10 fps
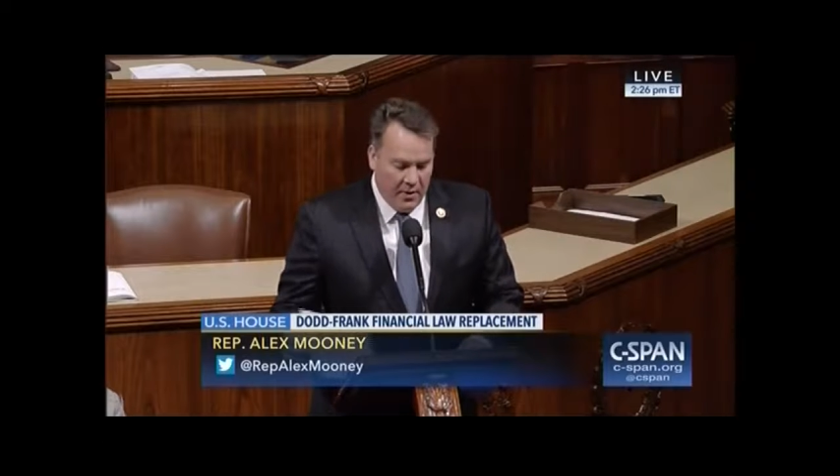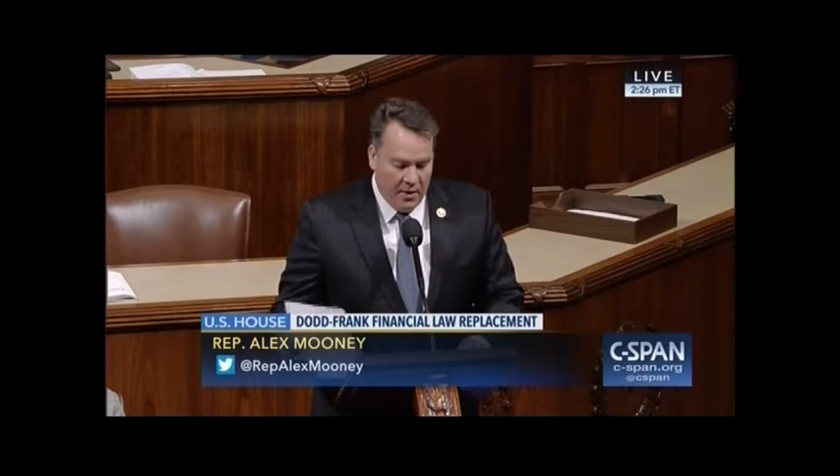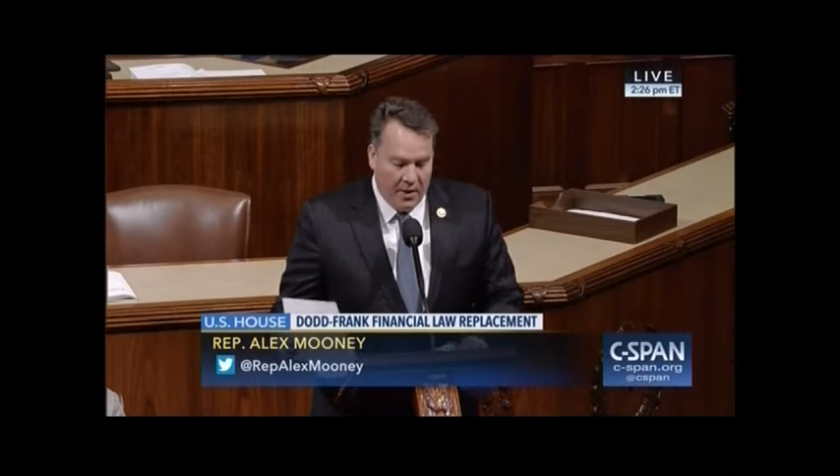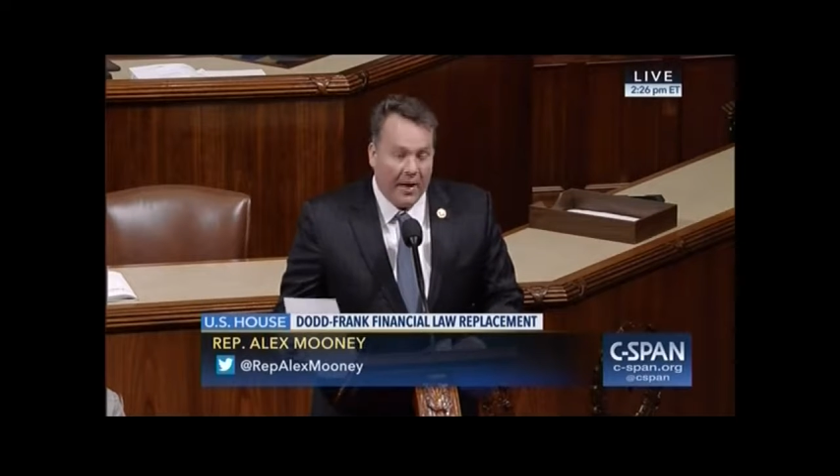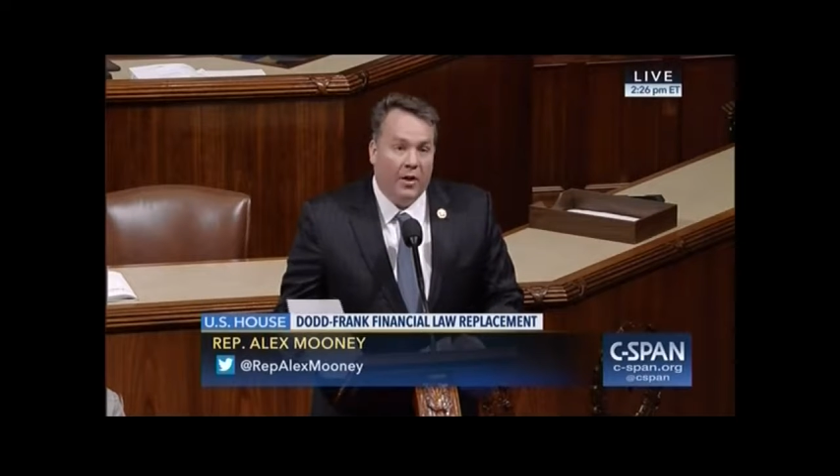
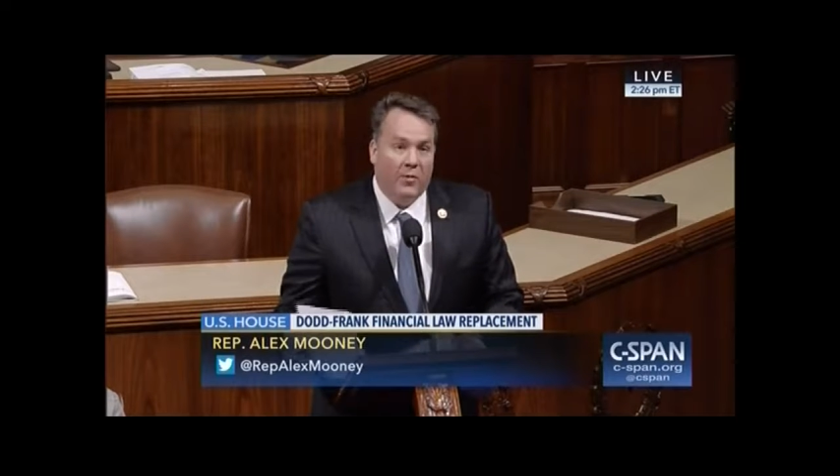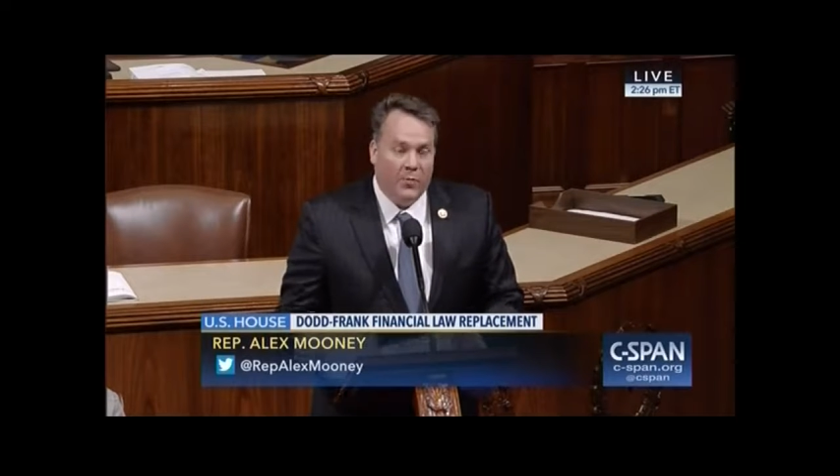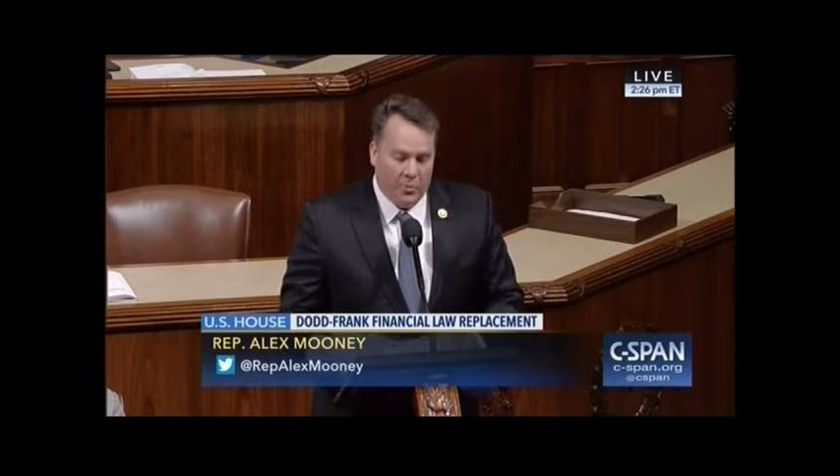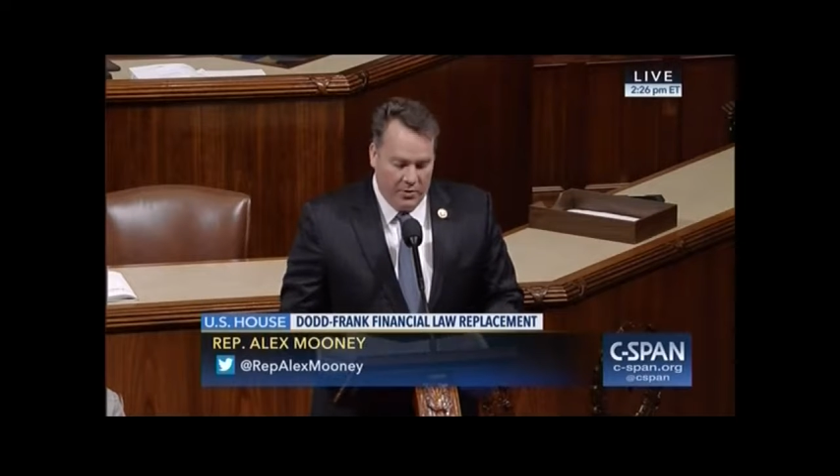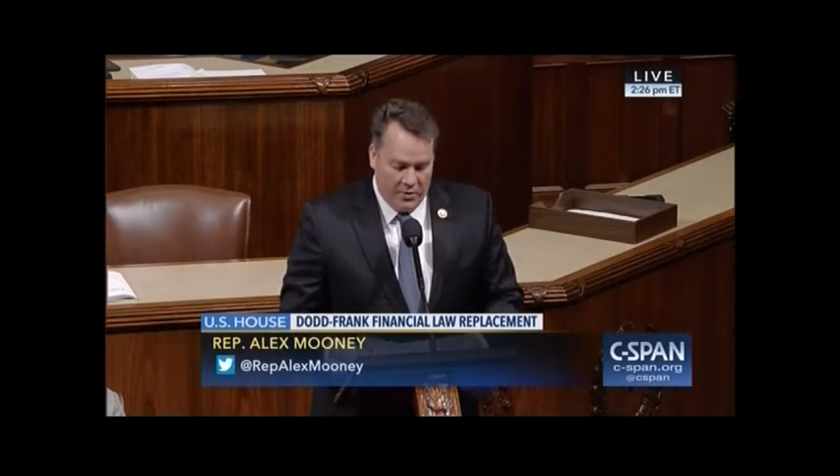and I look
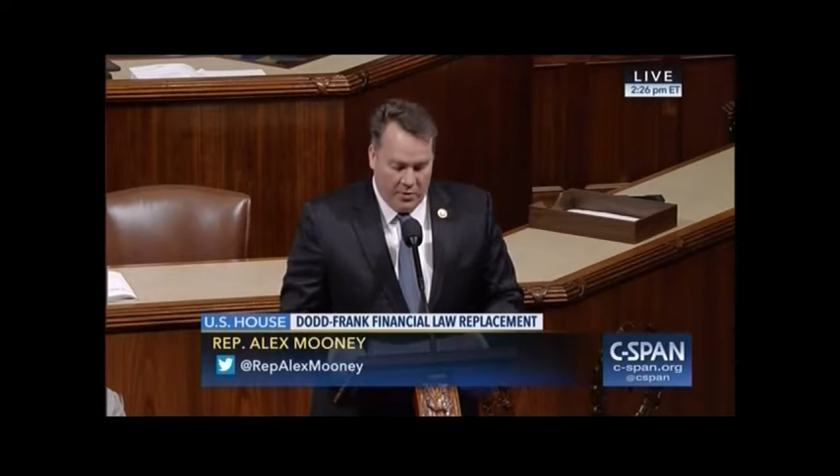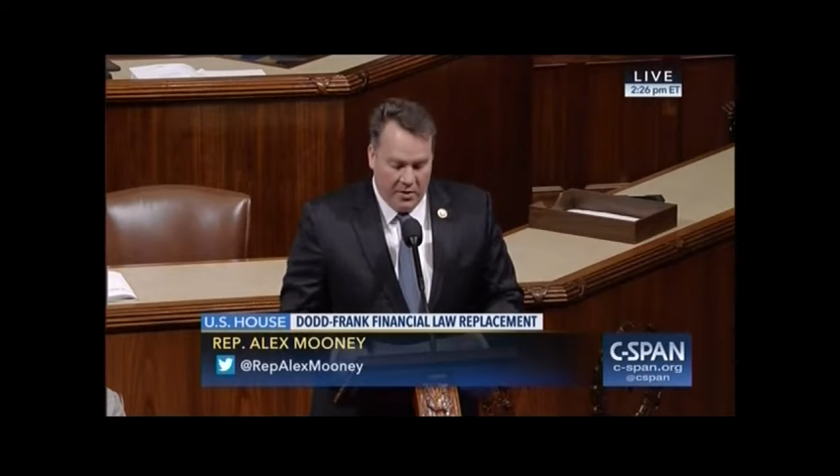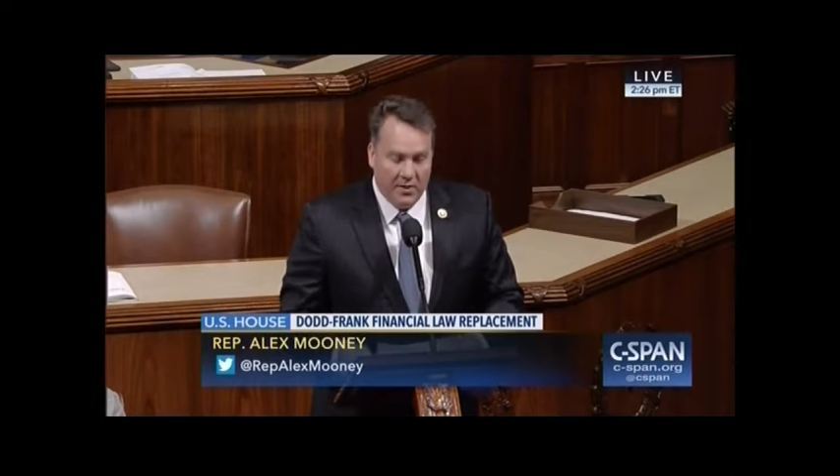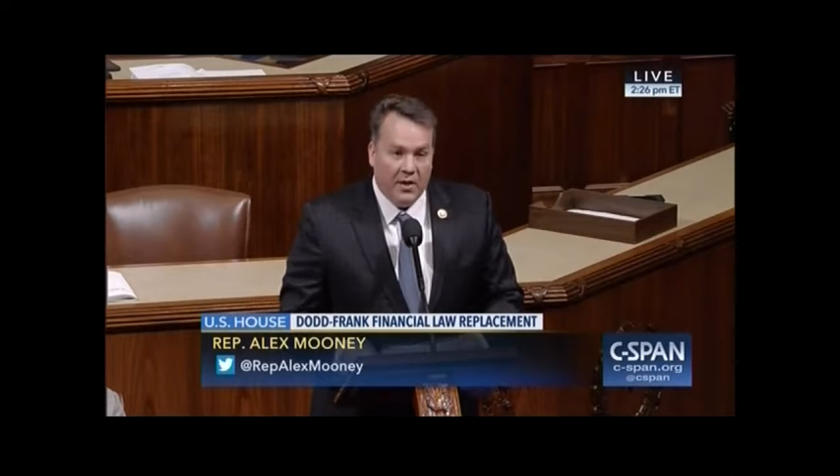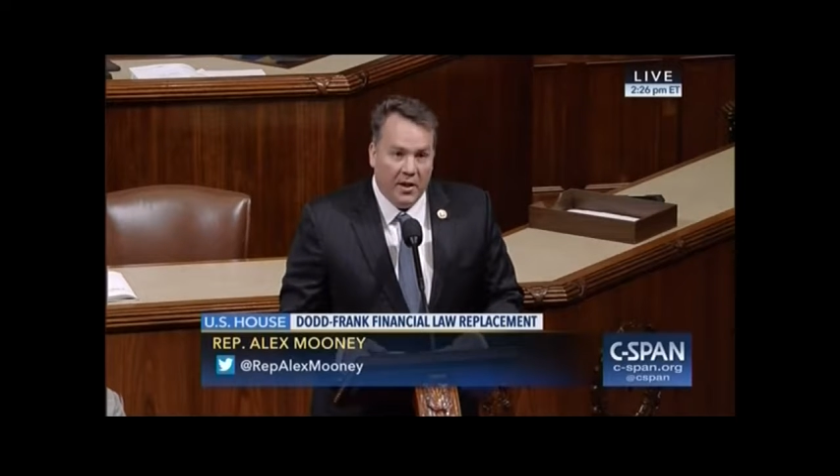forward to
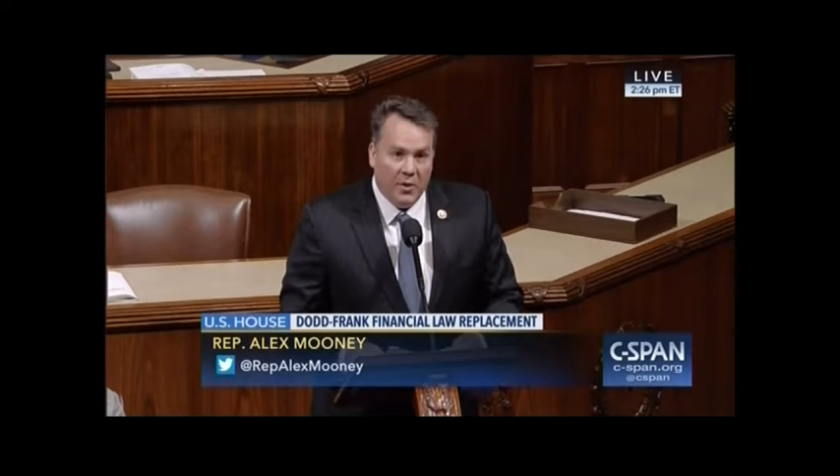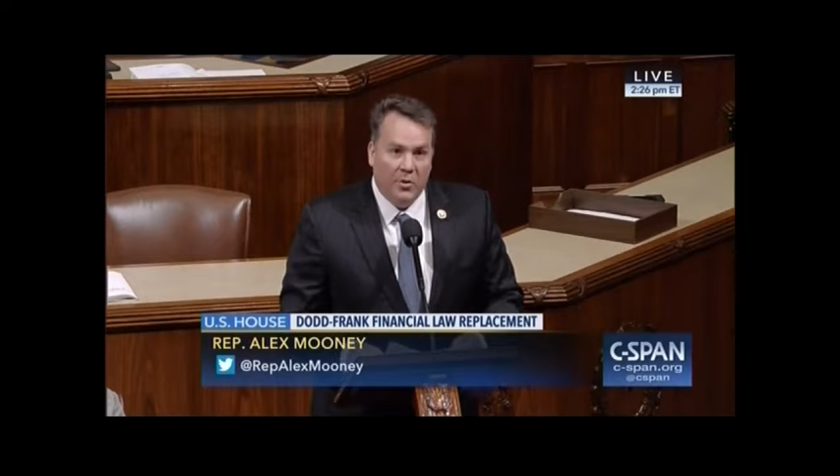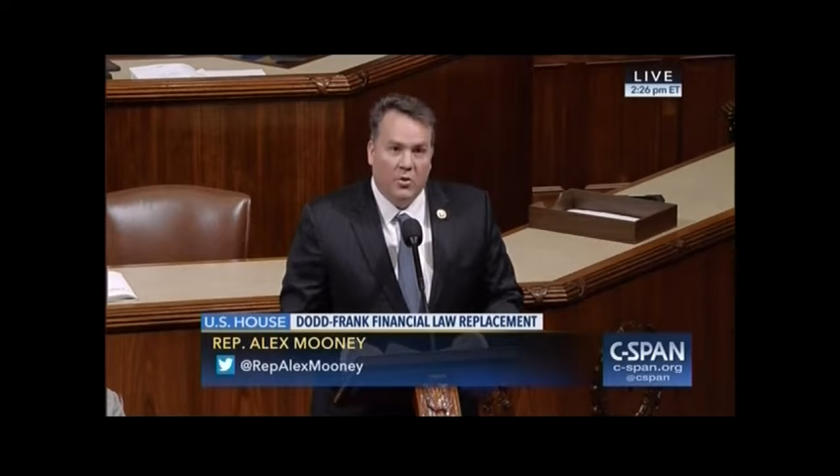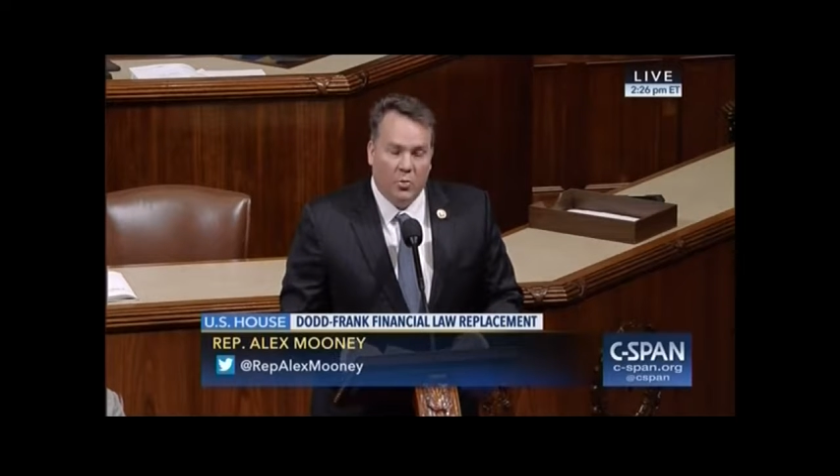continuing to